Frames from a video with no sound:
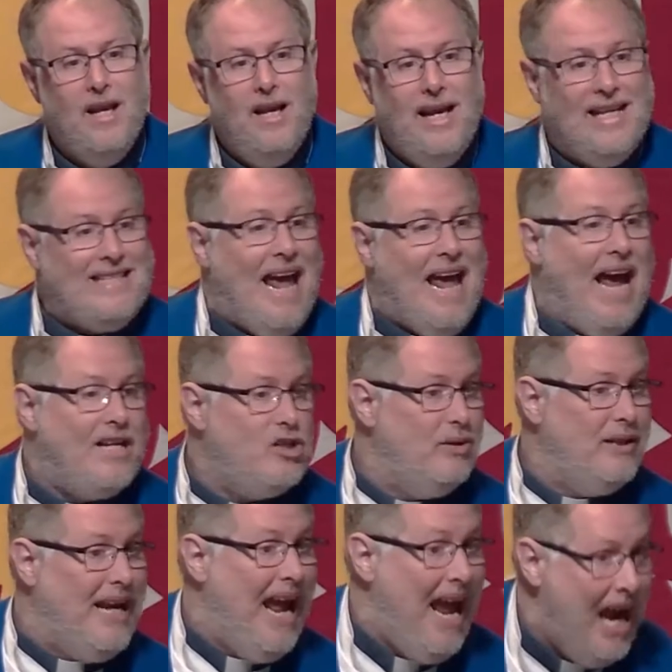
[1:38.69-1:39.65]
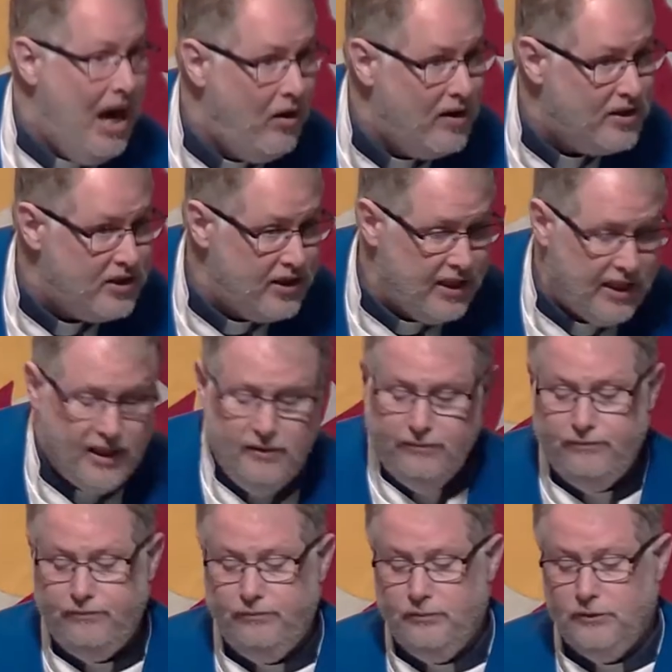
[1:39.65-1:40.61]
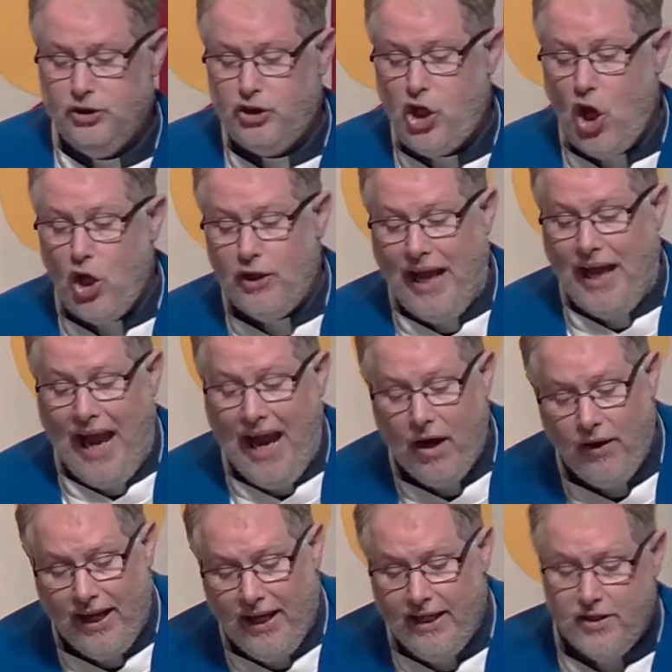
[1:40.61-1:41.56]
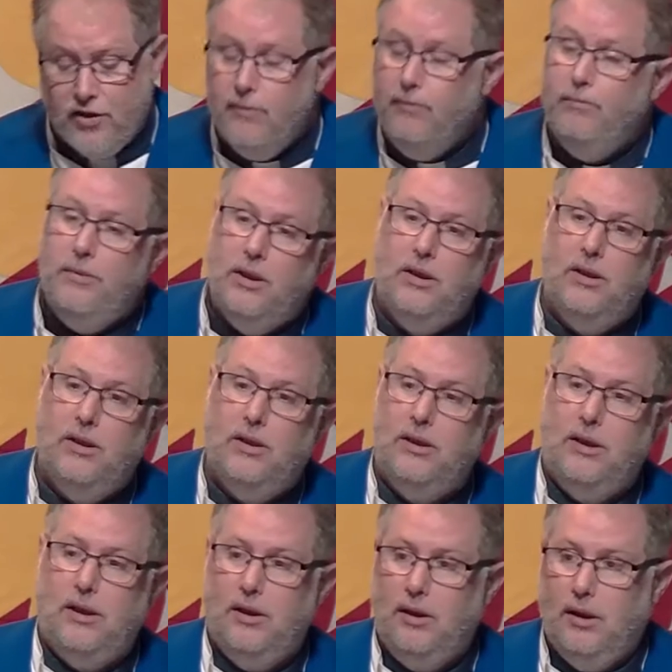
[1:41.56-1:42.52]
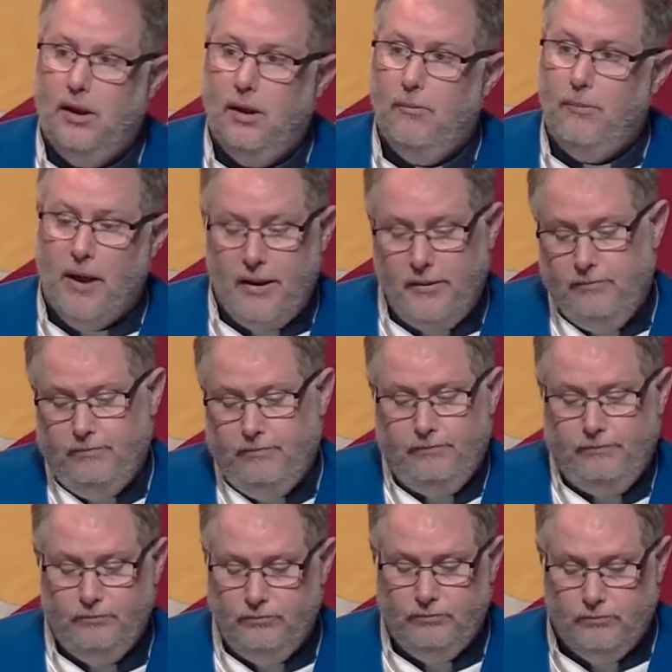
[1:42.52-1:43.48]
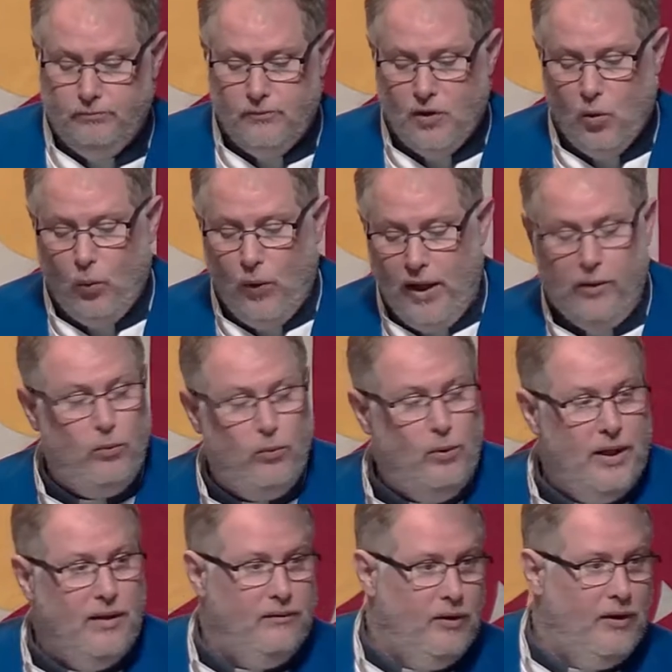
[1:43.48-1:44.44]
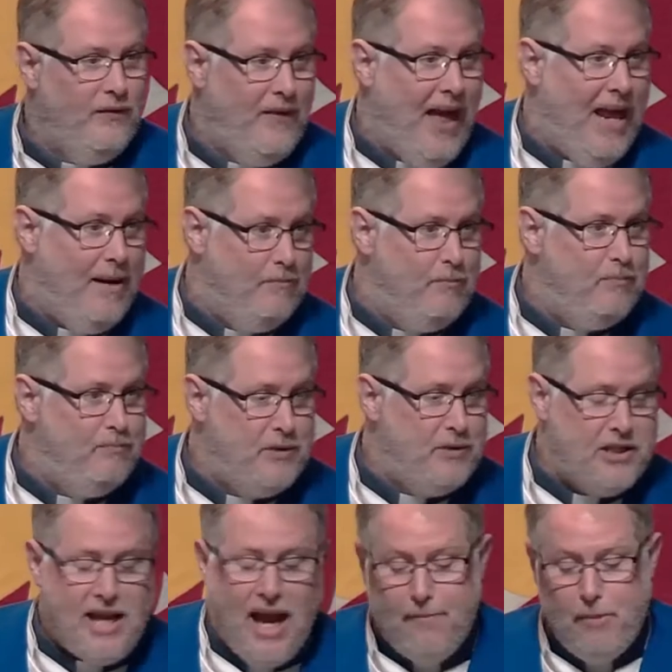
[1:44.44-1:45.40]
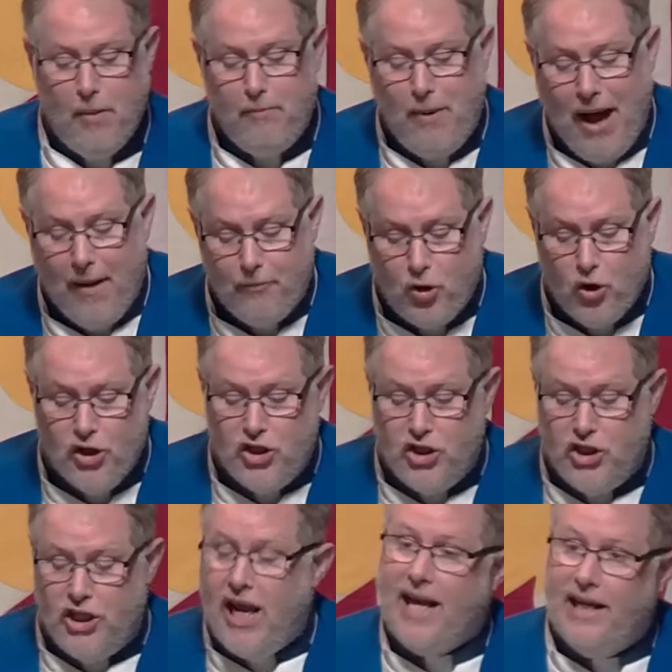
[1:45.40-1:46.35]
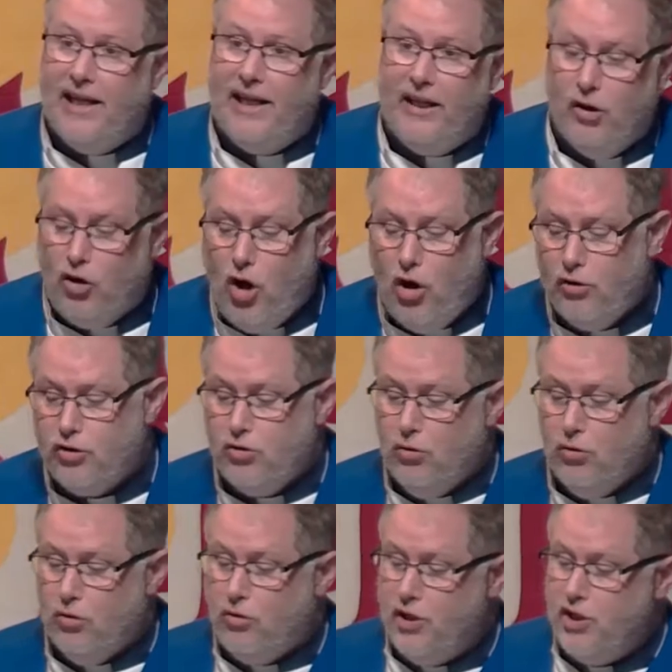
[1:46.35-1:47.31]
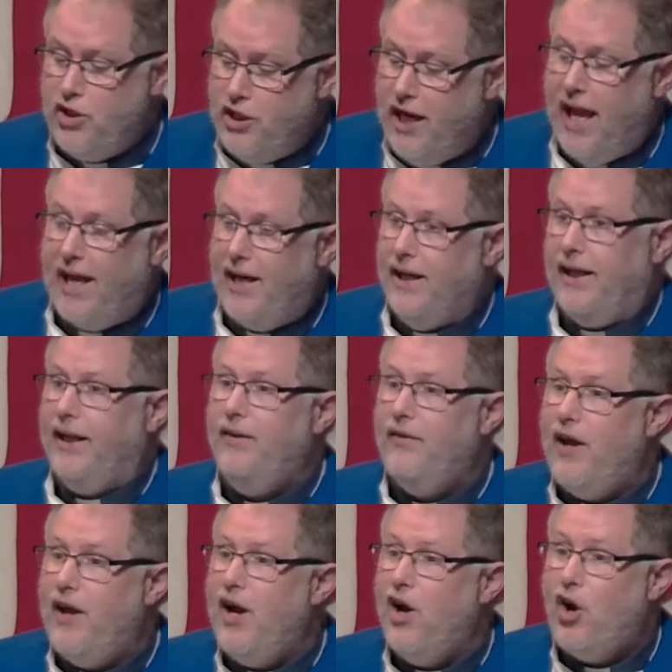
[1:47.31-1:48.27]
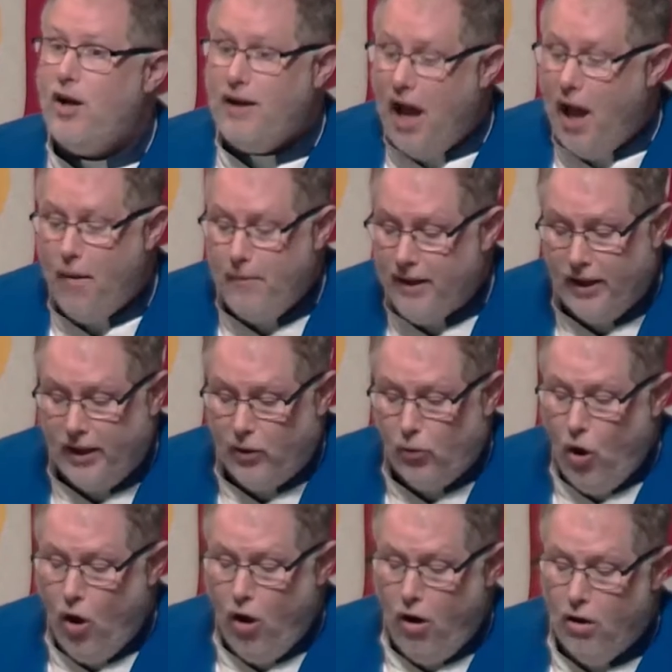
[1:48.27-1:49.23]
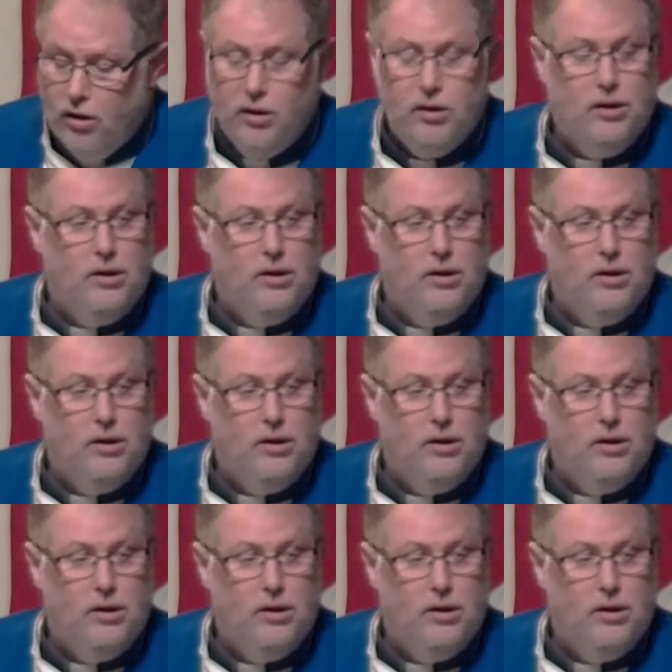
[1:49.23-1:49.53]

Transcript: It's actually a heresy. It's called Arianism. But when will that stop pop Christianity or cultural Christianity? They're commonly wrong.